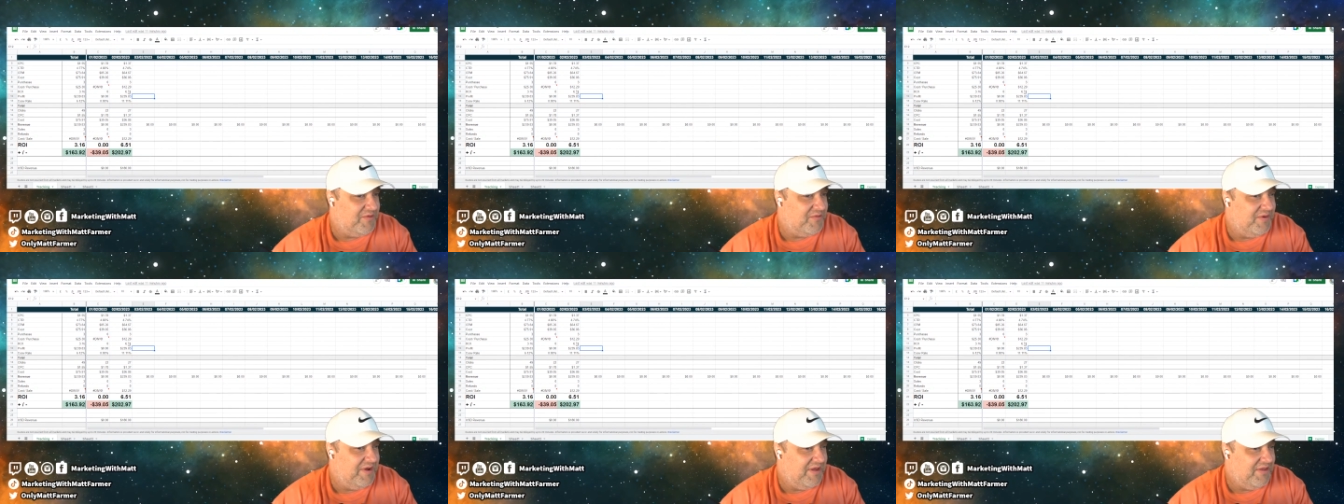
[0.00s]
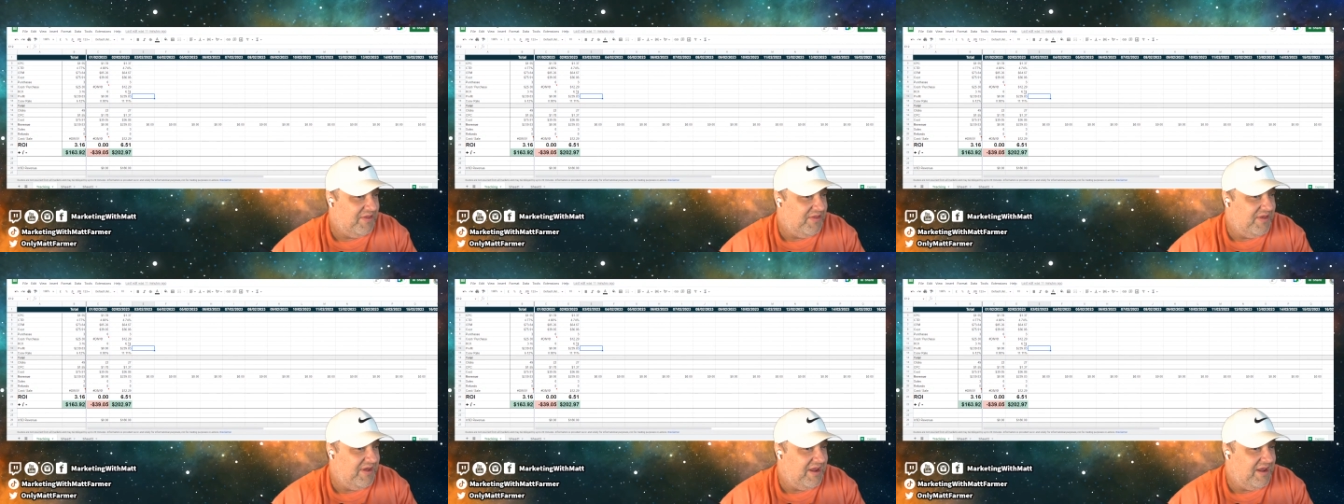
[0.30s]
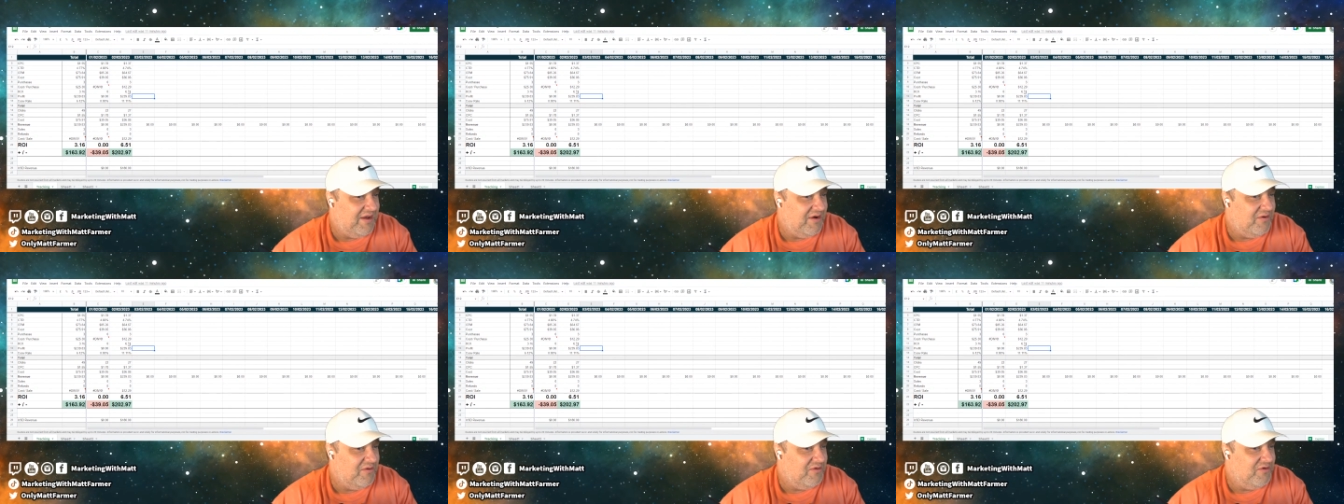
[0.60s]
with
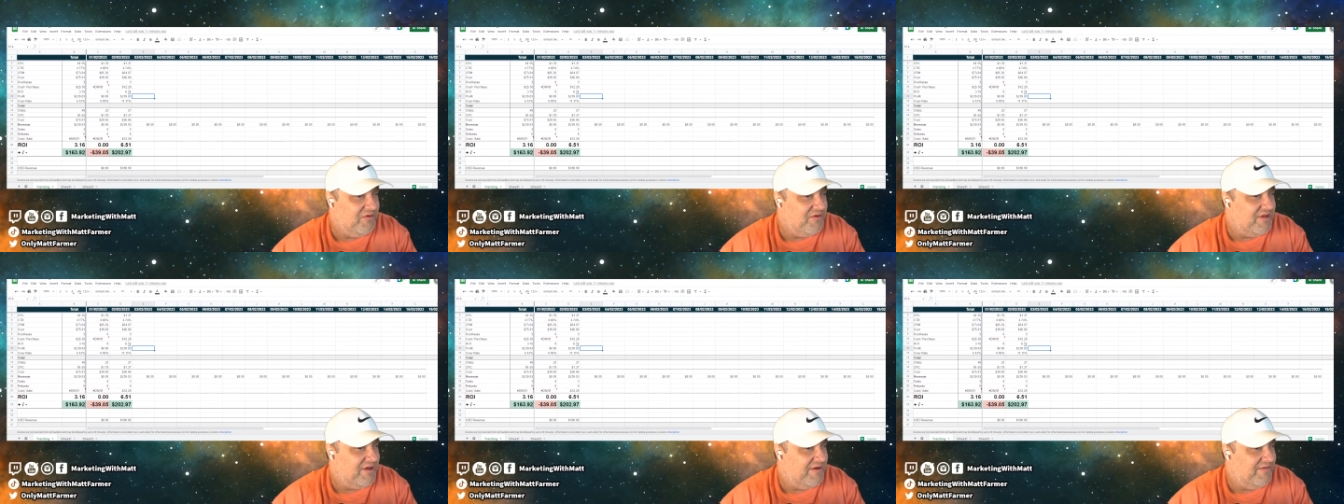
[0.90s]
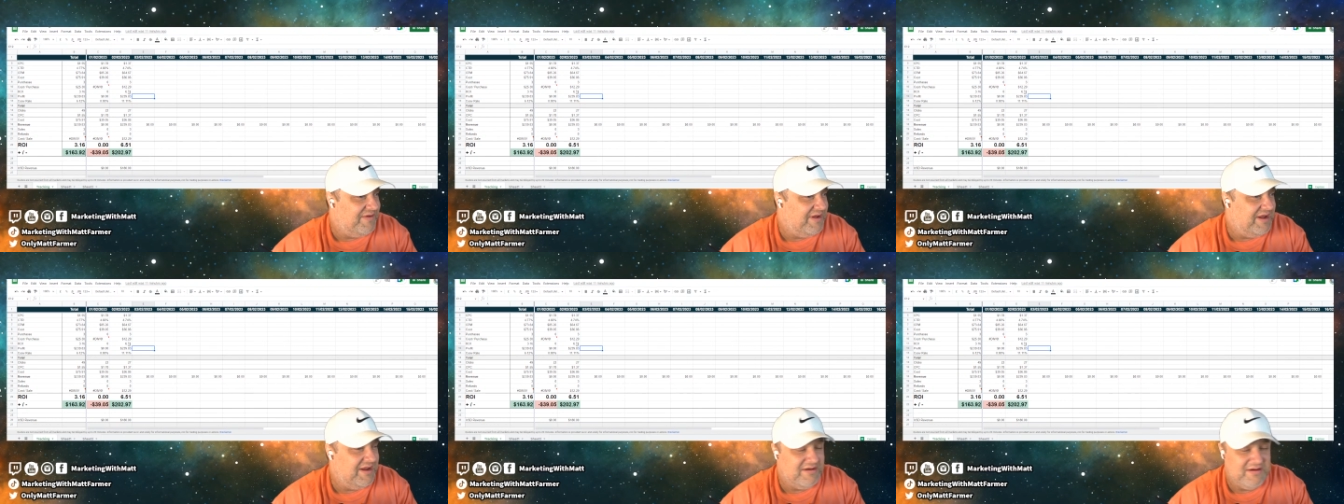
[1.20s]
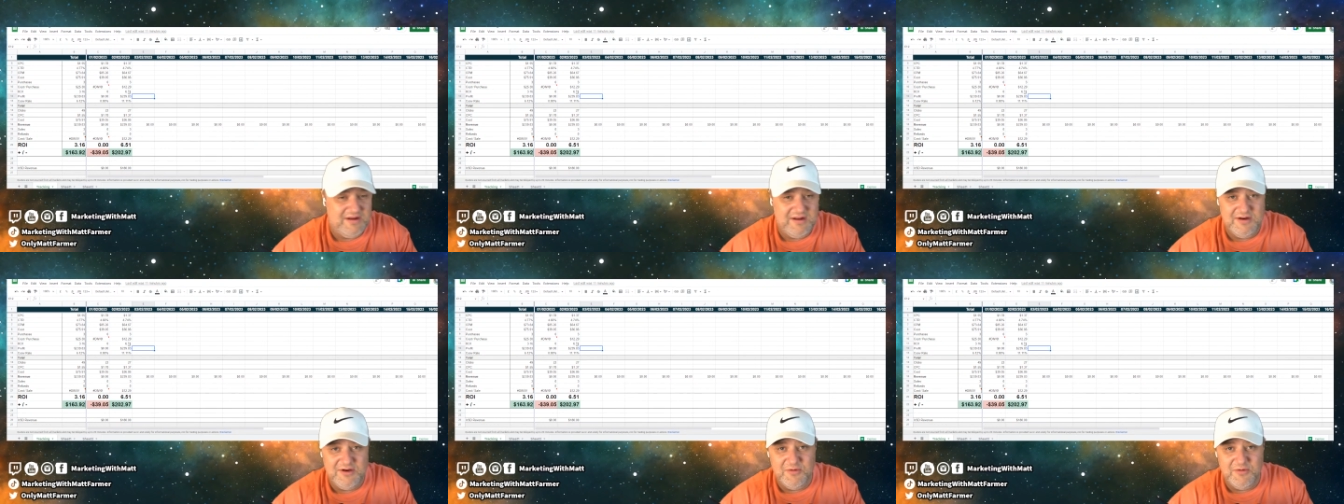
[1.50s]
the owners of it,
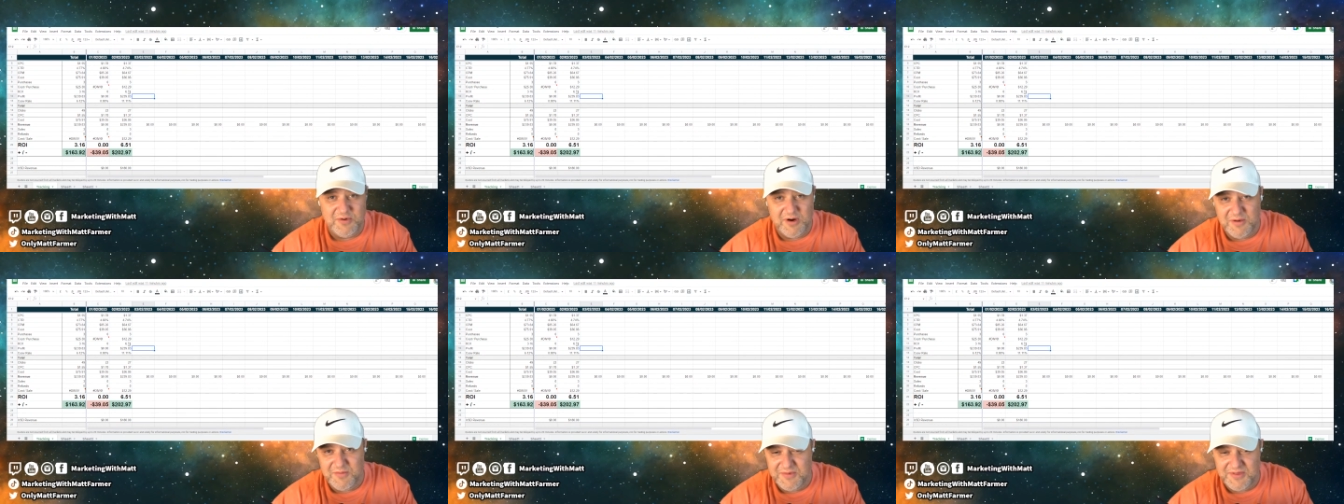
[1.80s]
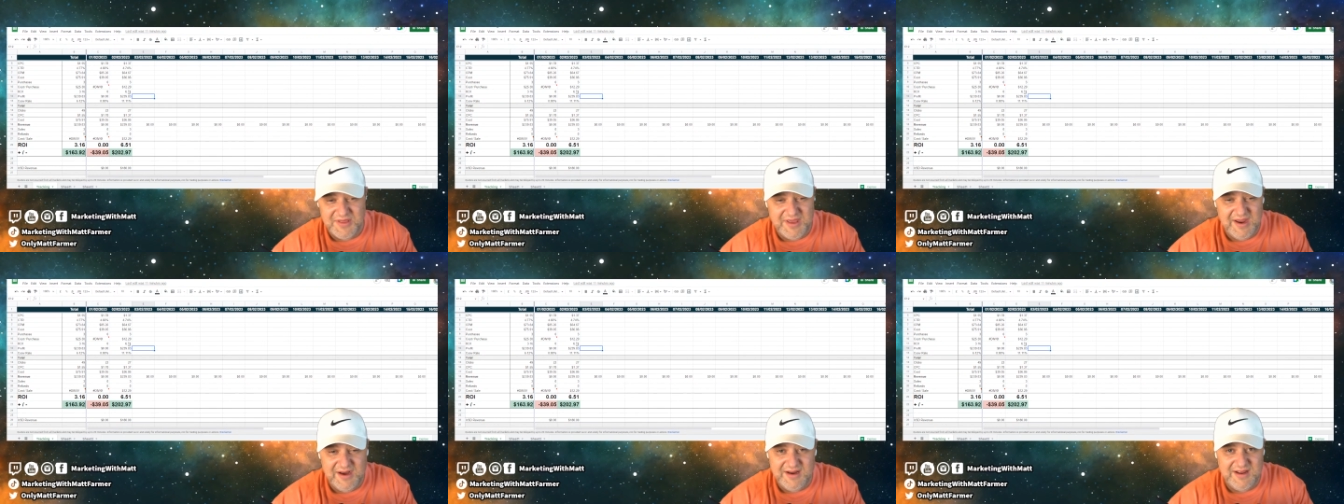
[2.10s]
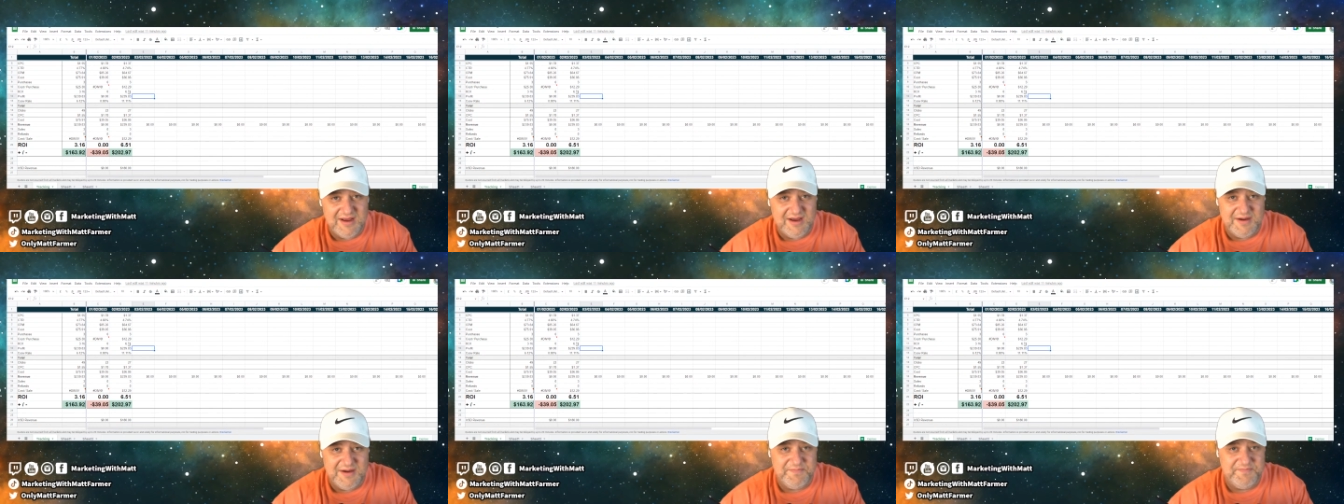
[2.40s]
no problem with
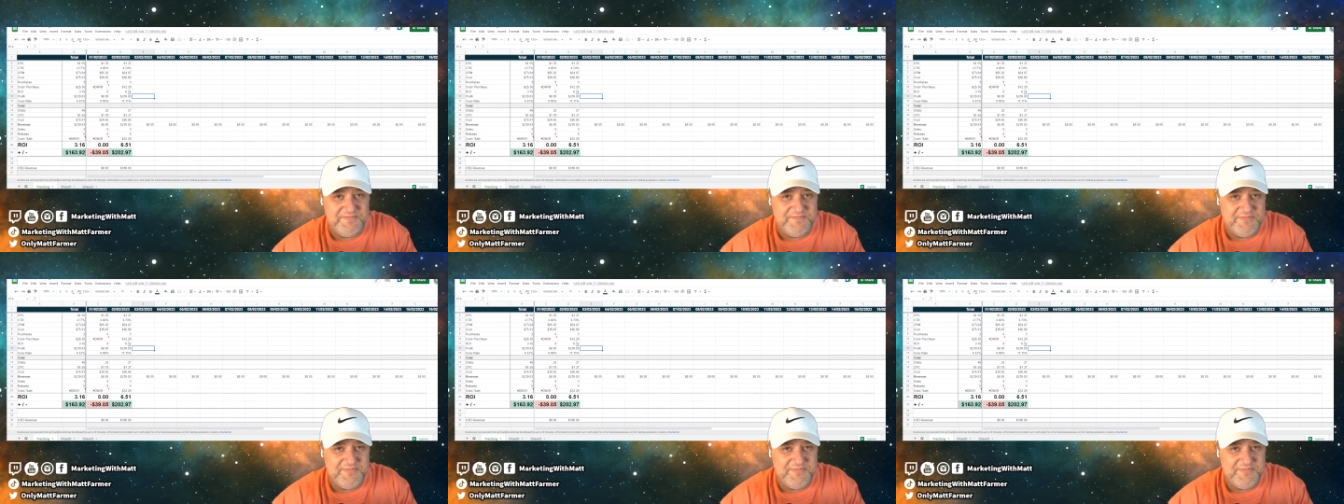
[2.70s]
GiddyUp.